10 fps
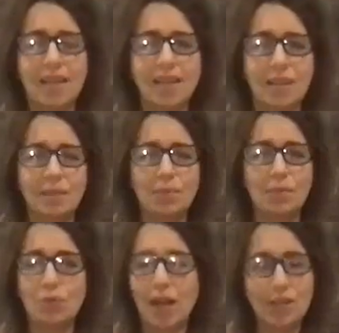
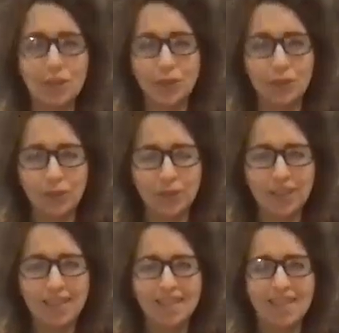rational
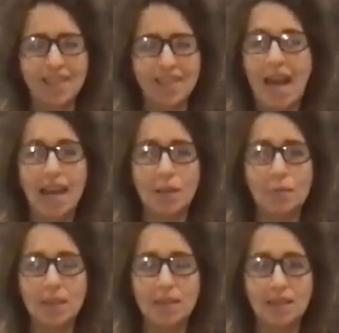
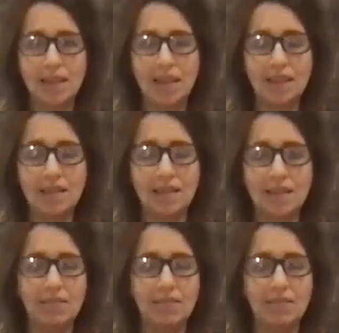argument against it.